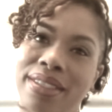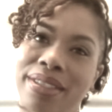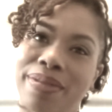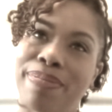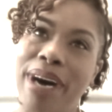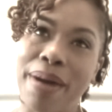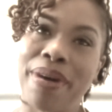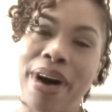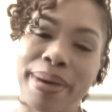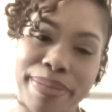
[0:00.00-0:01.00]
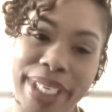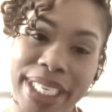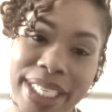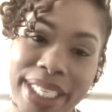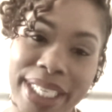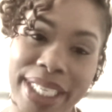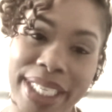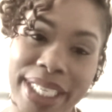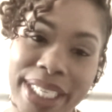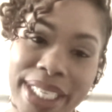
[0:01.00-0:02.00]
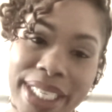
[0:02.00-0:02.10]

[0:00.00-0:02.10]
my problem is I